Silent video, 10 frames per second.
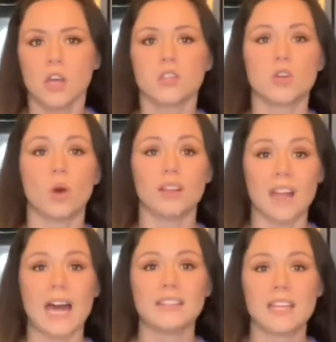So a
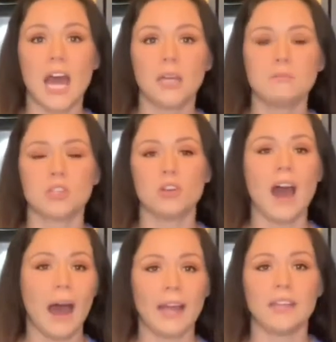lot of times you're
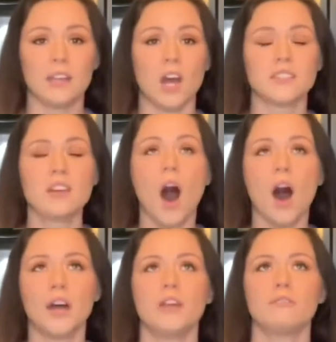hiding a
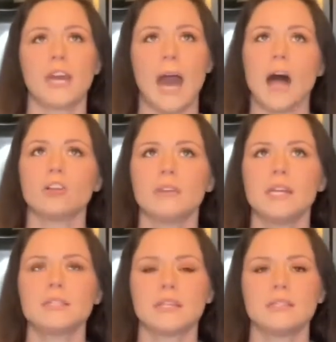ton of
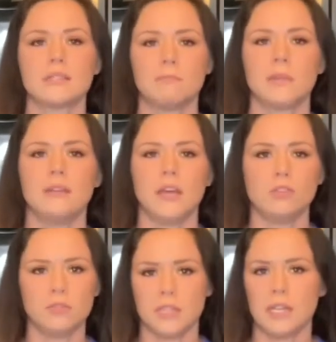calories in something that you
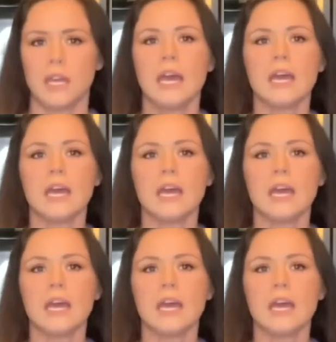think